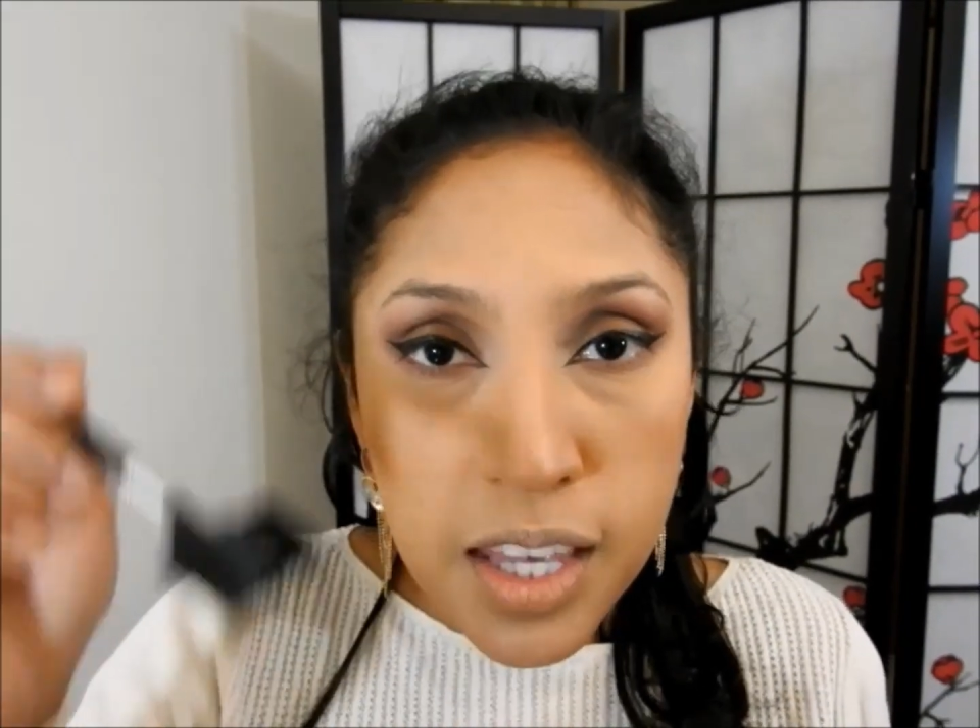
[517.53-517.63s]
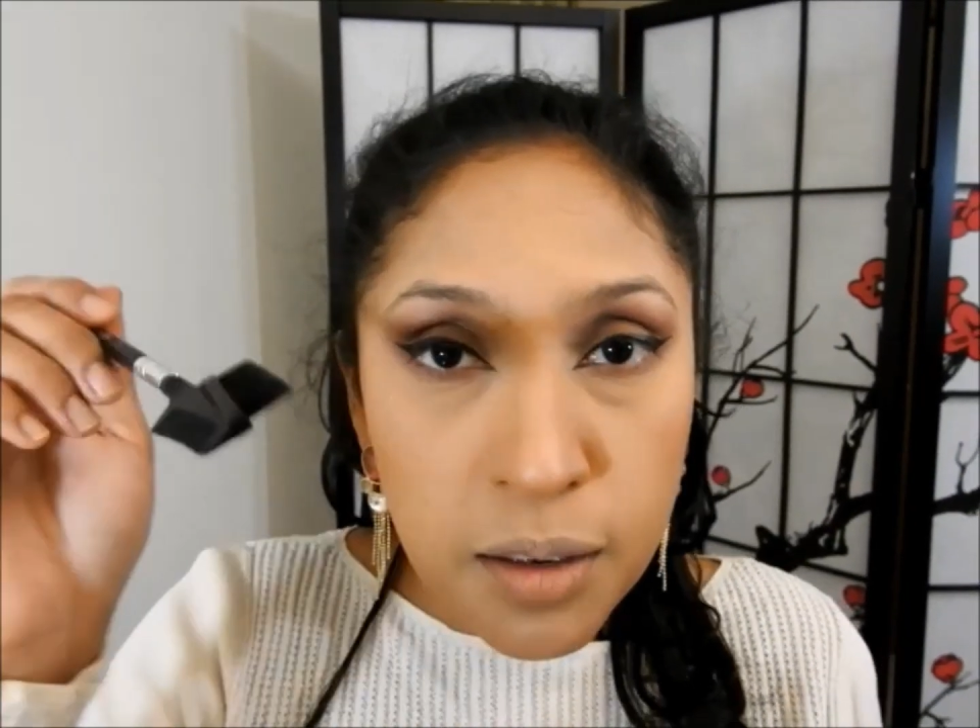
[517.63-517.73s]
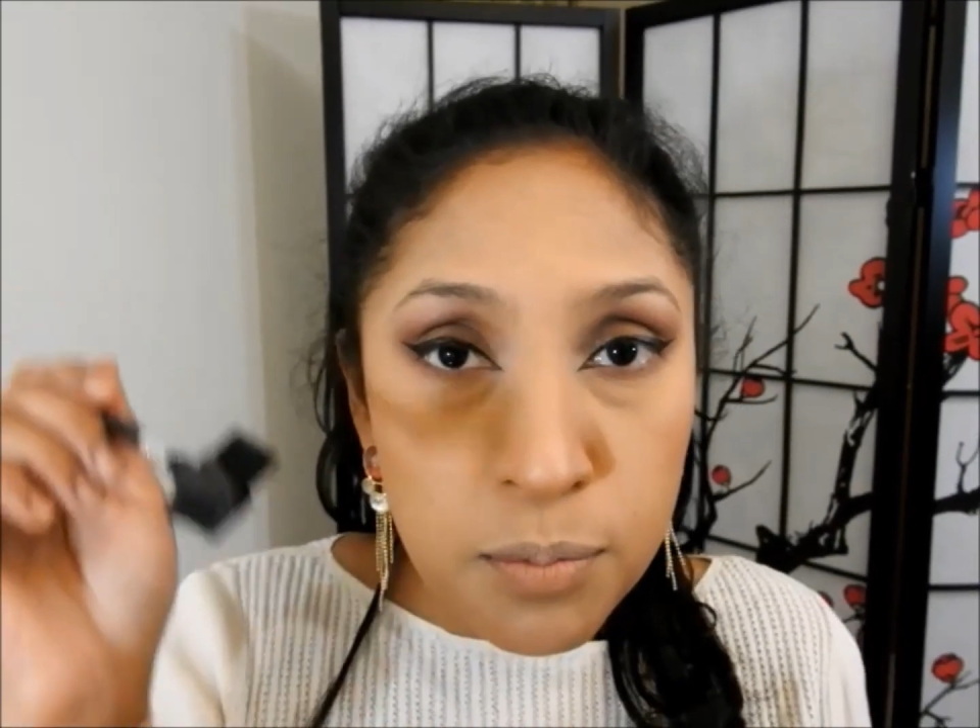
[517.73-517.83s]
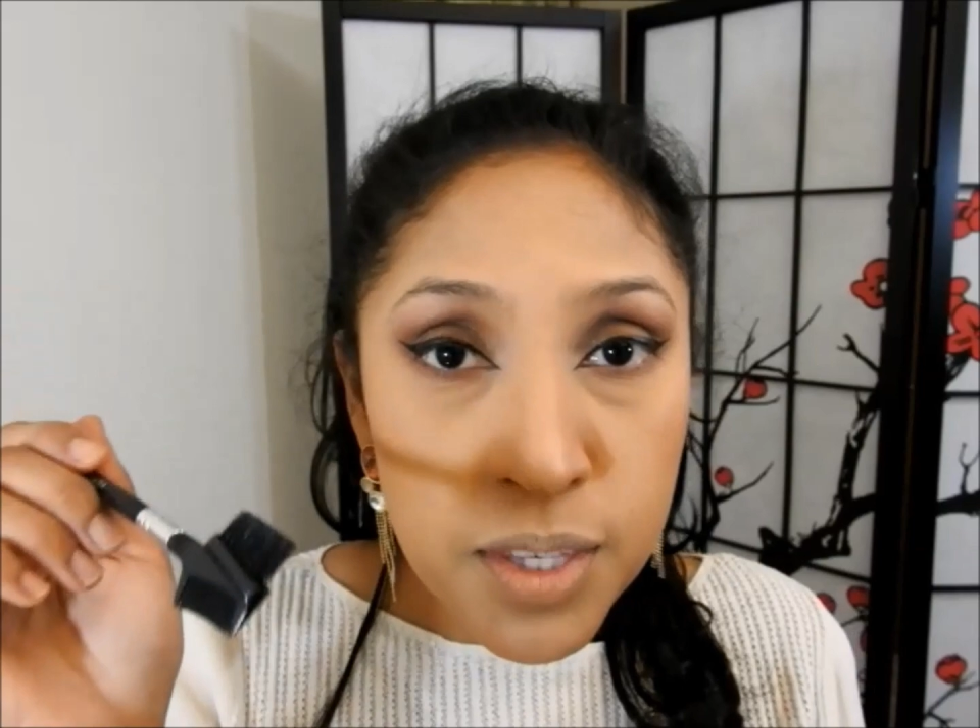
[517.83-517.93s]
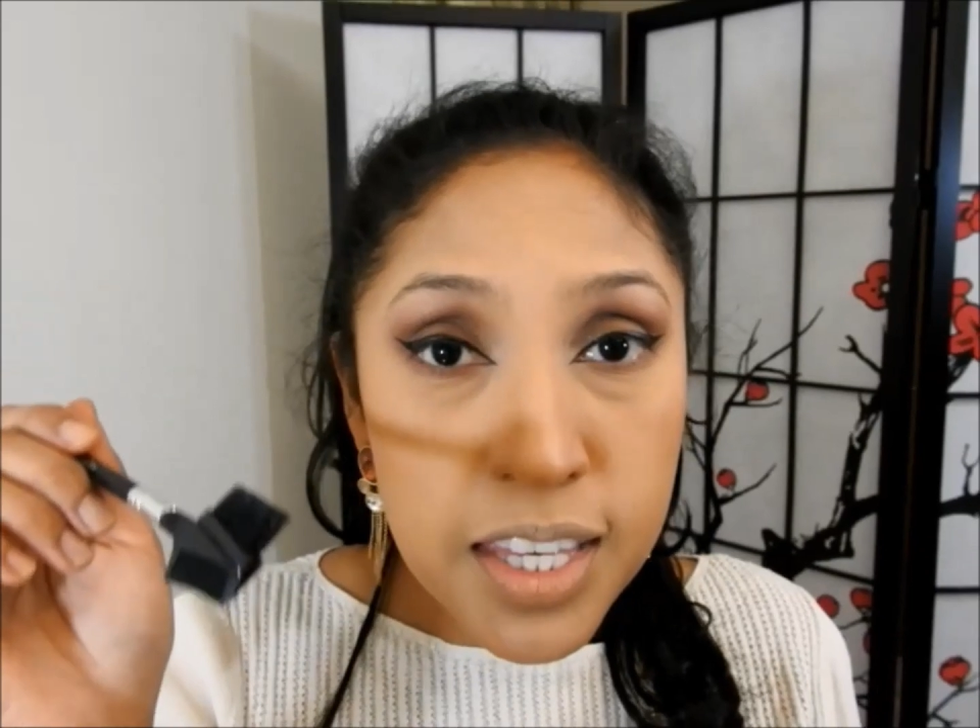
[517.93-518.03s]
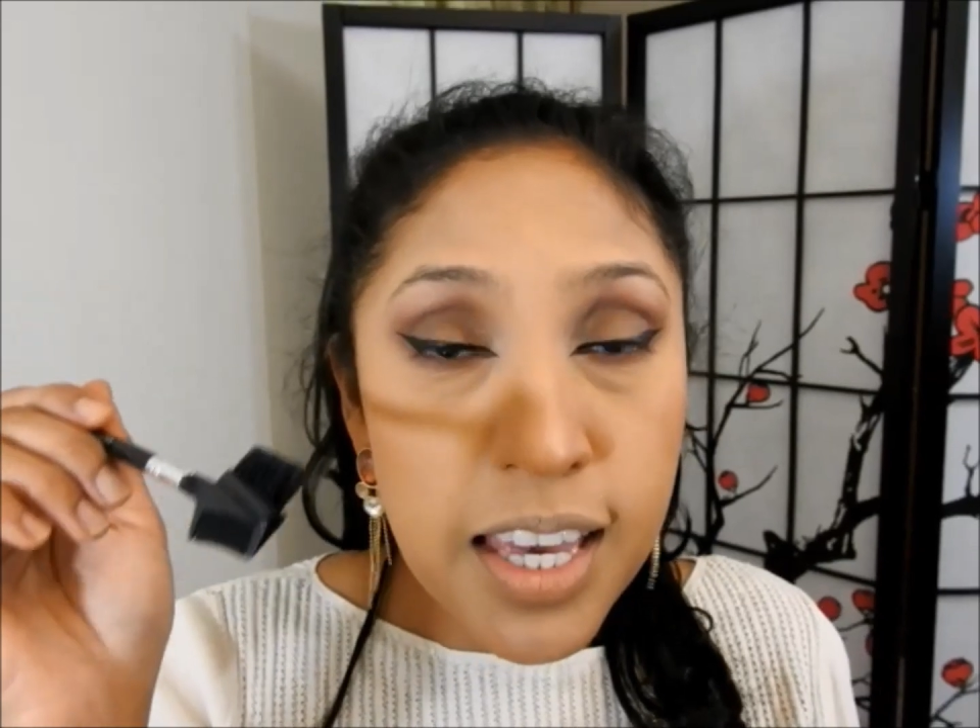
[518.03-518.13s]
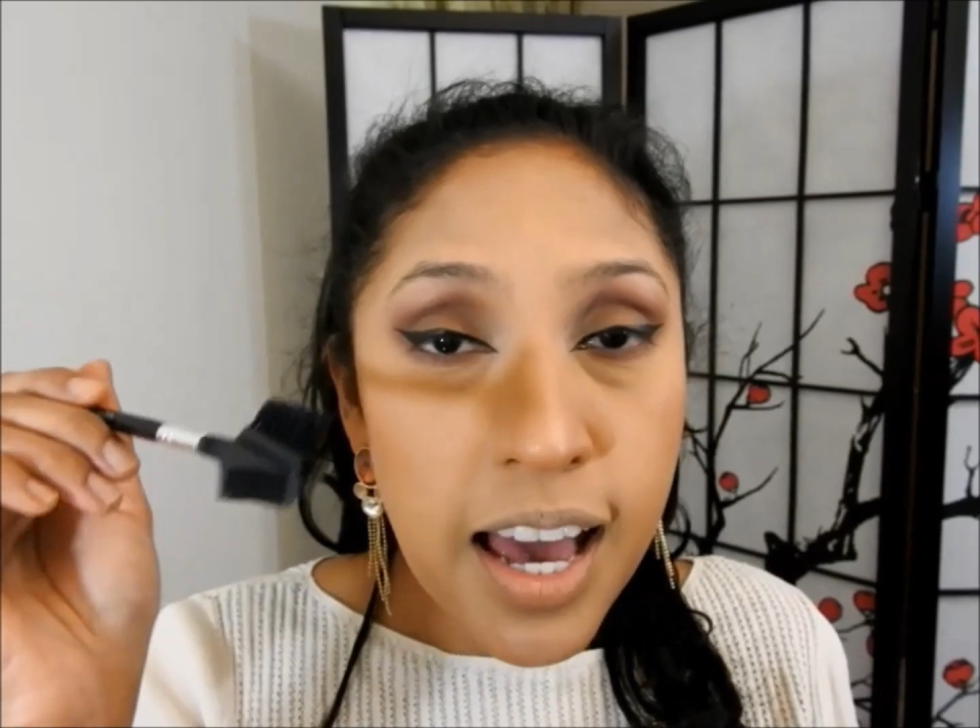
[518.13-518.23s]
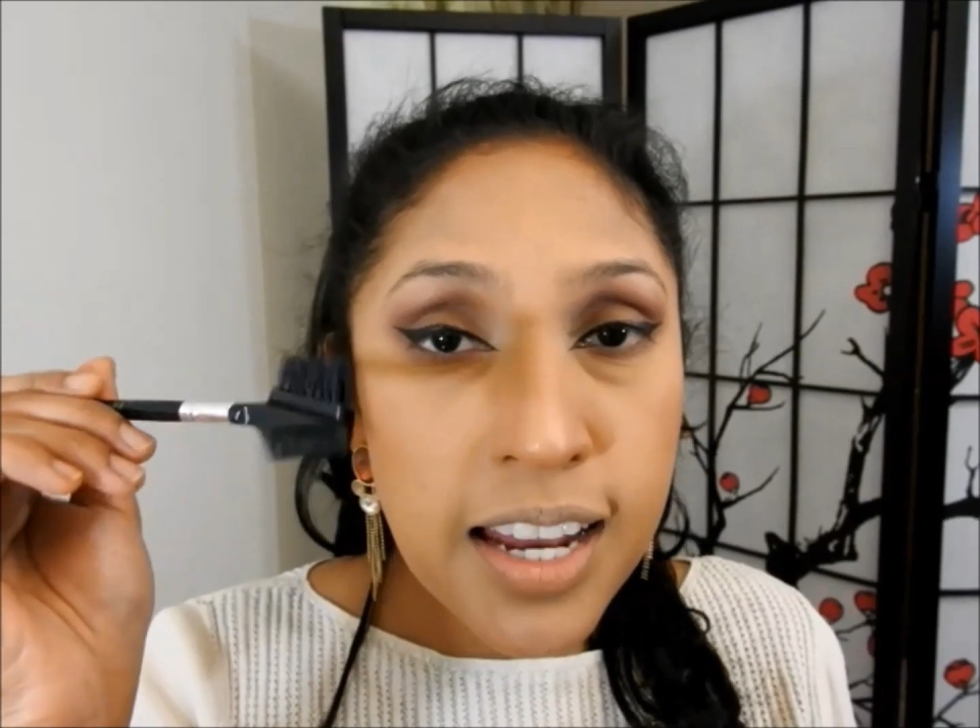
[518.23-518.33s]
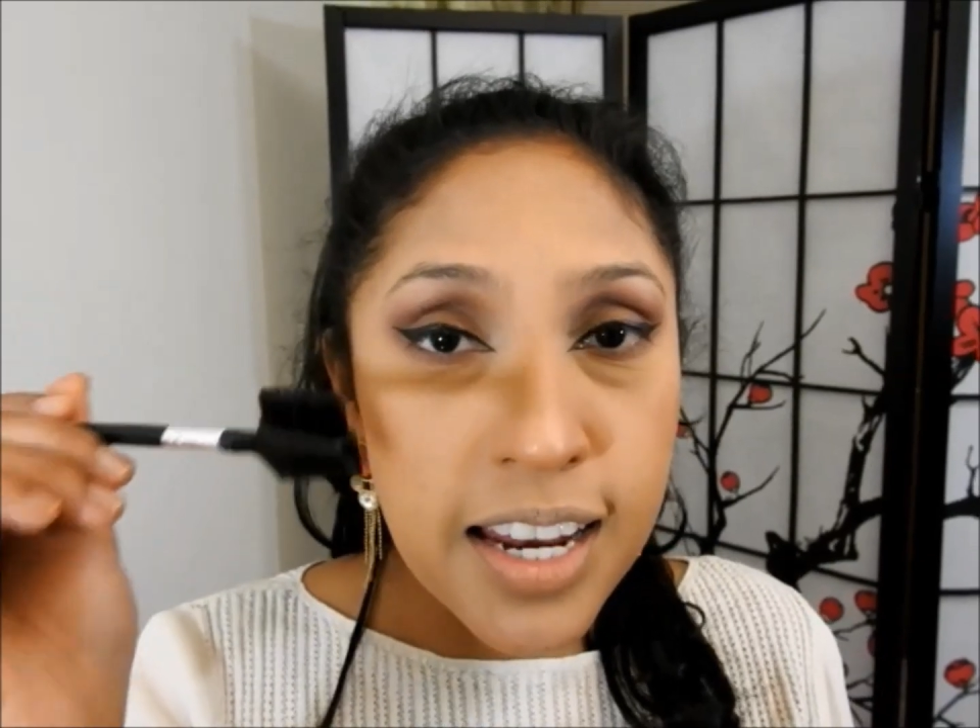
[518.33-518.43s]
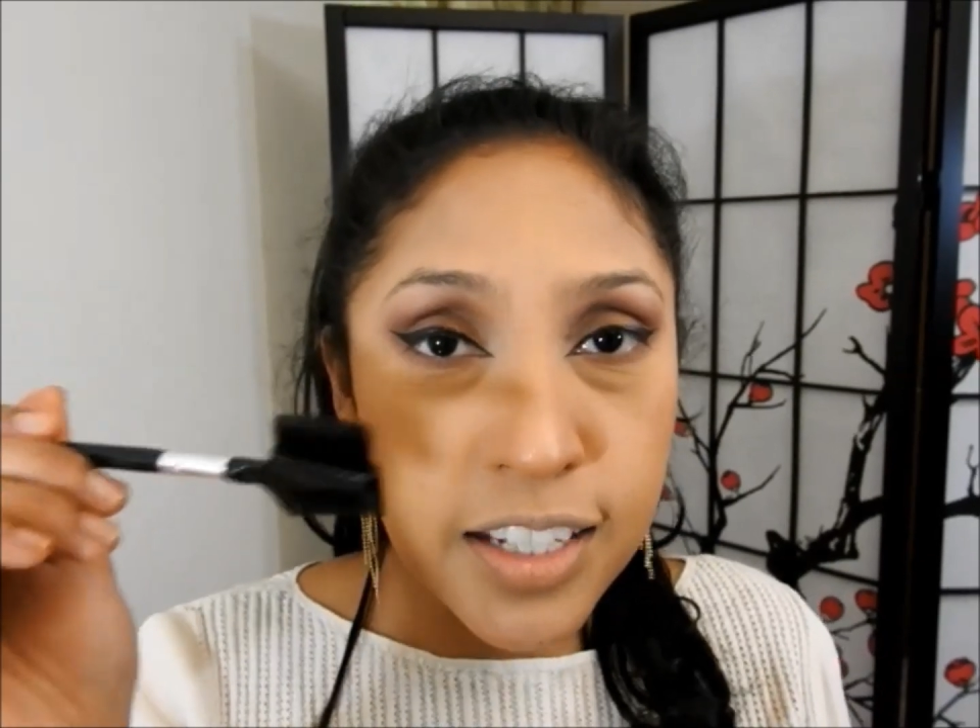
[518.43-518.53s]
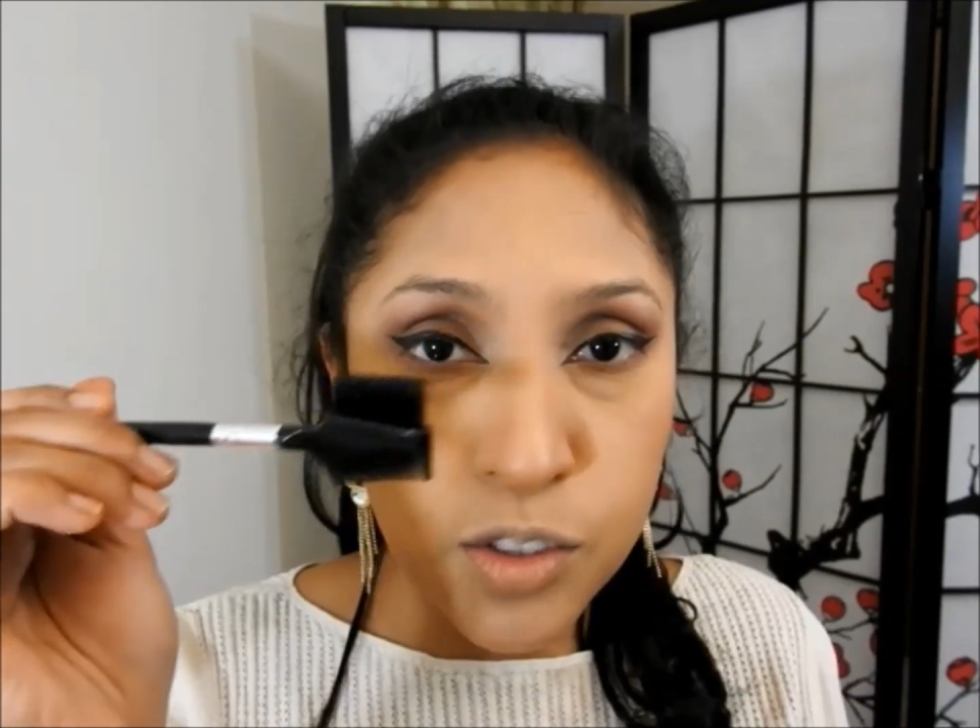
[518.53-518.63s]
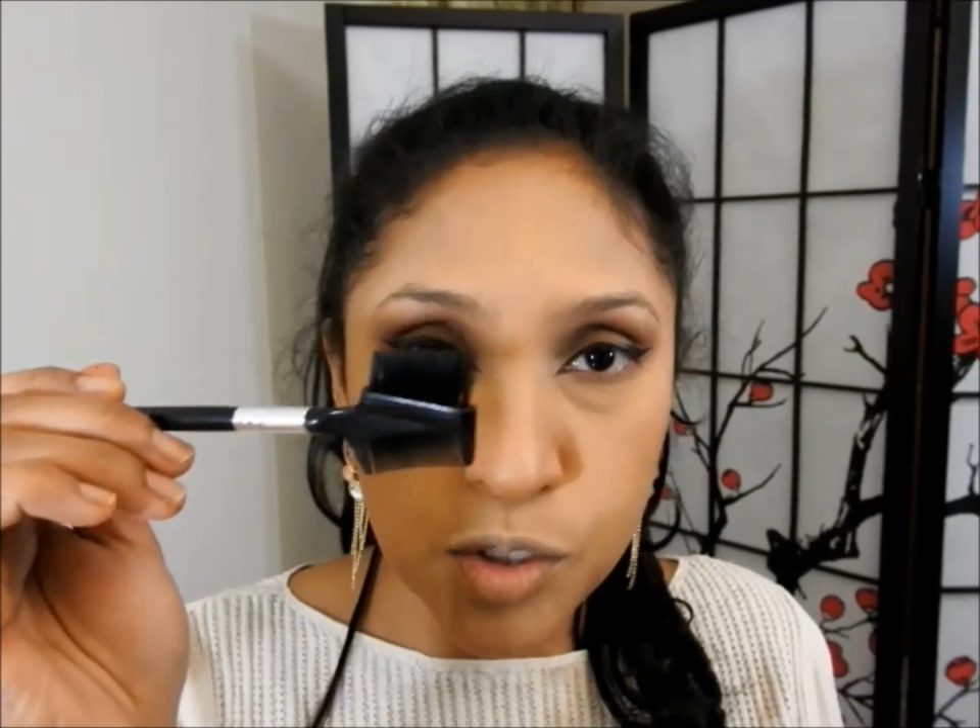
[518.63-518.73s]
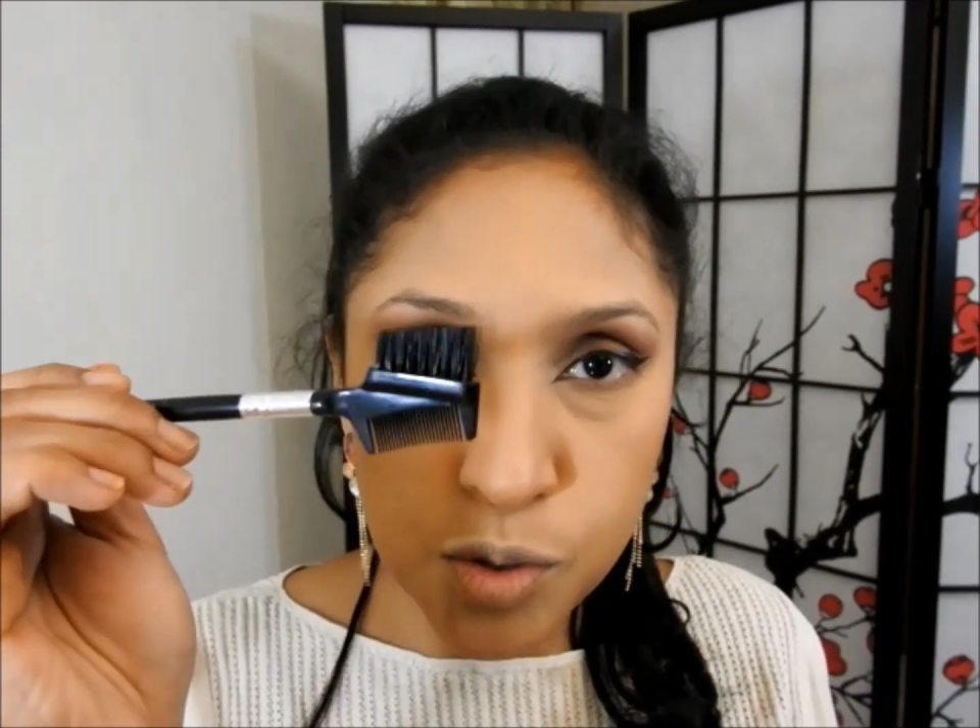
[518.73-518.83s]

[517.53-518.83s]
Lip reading: and I like to